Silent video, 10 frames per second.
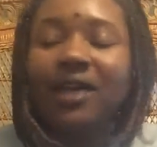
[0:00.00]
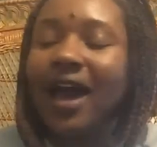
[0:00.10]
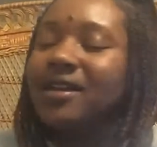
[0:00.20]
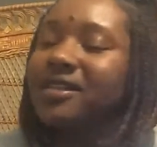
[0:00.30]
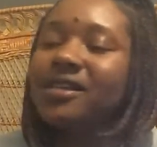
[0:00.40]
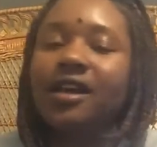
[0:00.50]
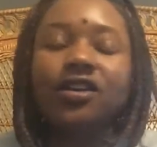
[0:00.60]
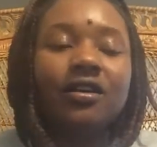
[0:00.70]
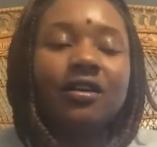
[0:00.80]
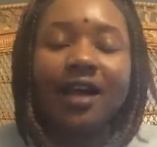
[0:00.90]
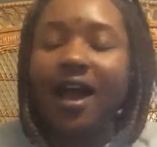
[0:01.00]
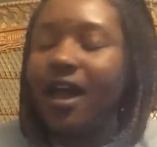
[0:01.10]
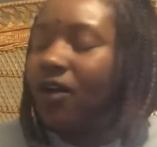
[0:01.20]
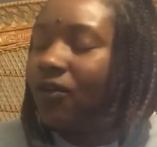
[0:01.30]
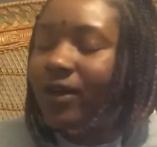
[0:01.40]
God is saying you're
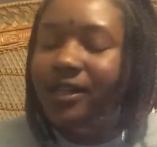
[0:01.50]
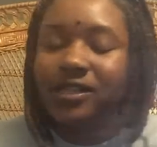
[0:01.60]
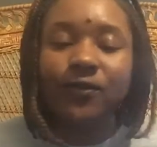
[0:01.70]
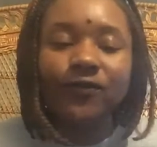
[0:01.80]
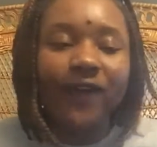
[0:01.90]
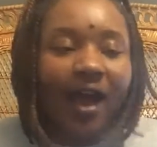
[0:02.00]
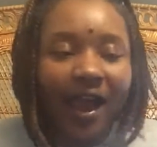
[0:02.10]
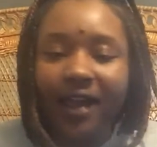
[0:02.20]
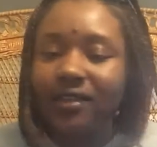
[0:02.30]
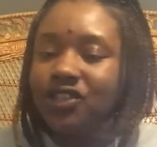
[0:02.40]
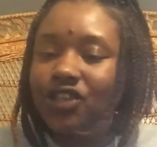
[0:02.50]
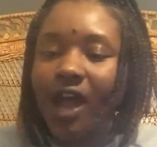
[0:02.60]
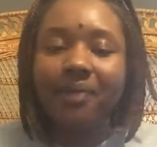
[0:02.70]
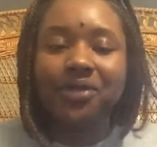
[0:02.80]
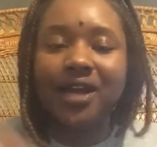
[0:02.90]
not going to find the job